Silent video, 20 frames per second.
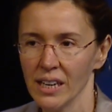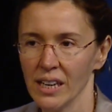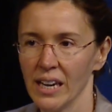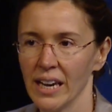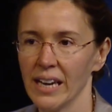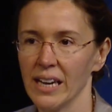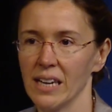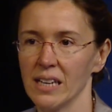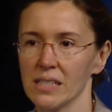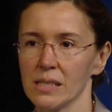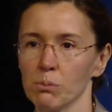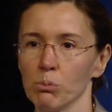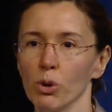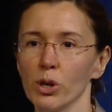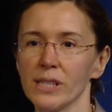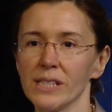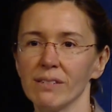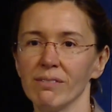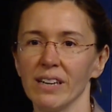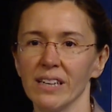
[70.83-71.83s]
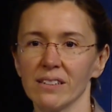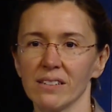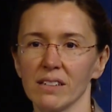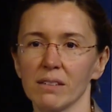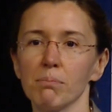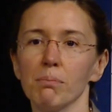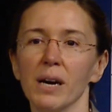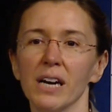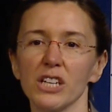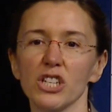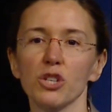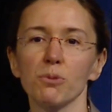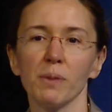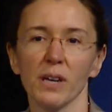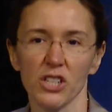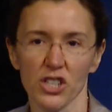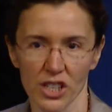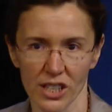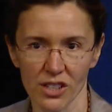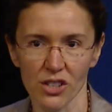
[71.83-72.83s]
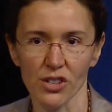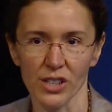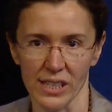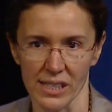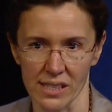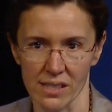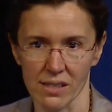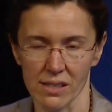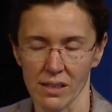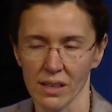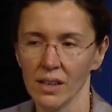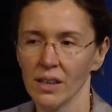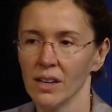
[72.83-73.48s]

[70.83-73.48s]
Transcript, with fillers: has motivated much, much interest